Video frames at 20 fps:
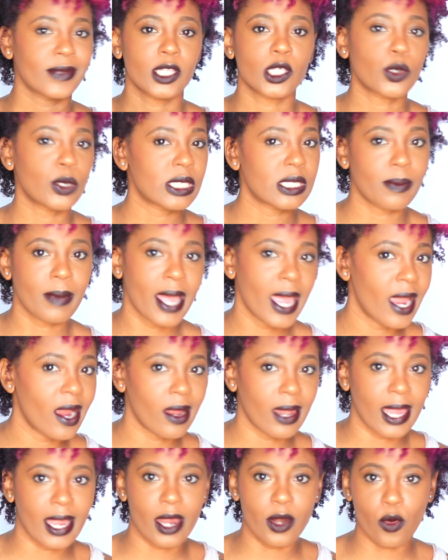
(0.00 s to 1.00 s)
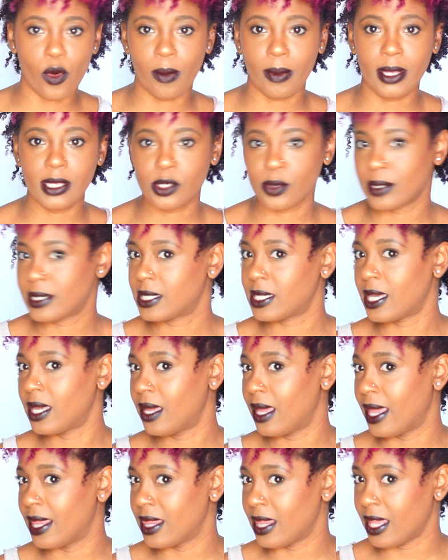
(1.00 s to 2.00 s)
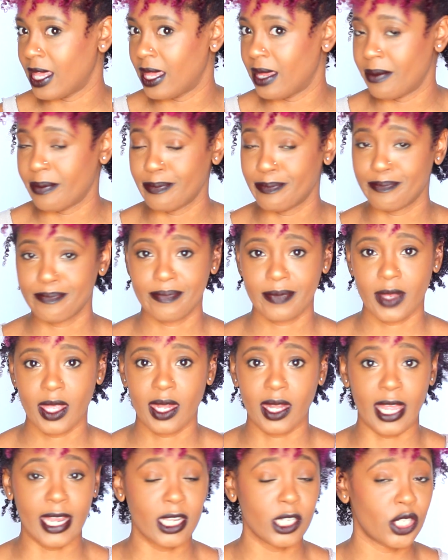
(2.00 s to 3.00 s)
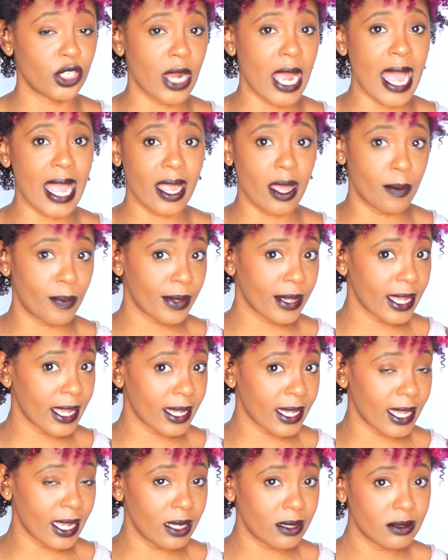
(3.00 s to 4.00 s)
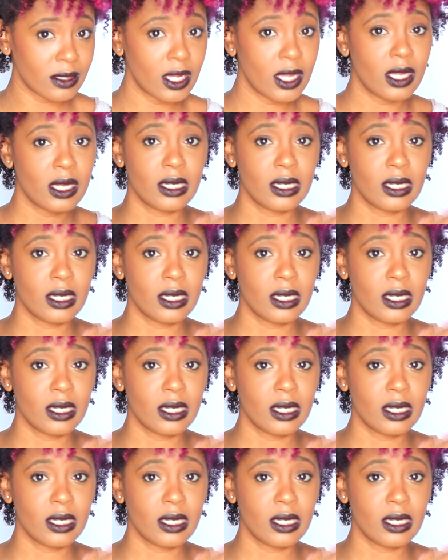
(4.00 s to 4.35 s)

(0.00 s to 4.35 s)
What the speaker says: twisted my hair like I normally twist it, and then let it dry completely.